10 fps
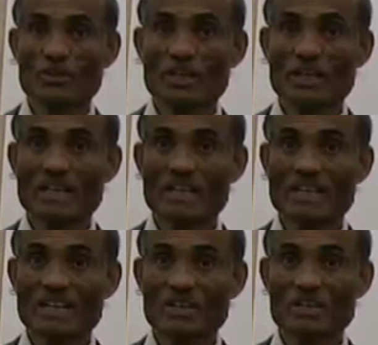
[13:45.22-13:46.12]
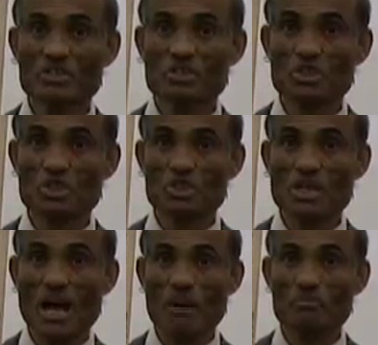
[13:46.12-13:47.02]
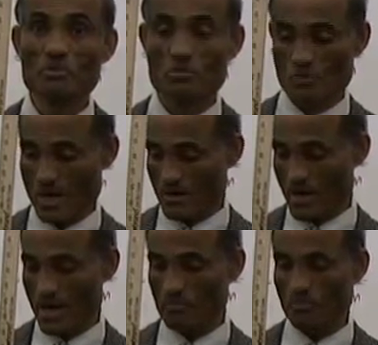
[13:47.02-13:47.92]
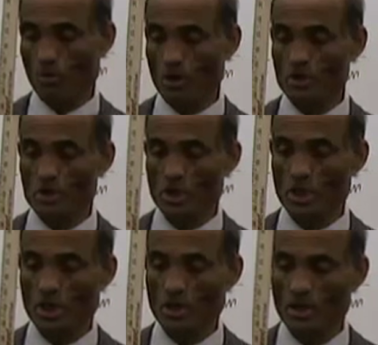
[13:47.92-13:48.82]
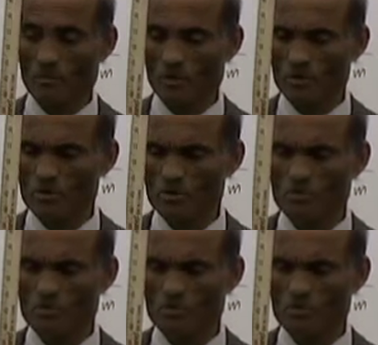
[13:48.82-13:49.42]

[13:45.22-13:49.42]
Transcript: the distance up to where I'm pointing. I'm going to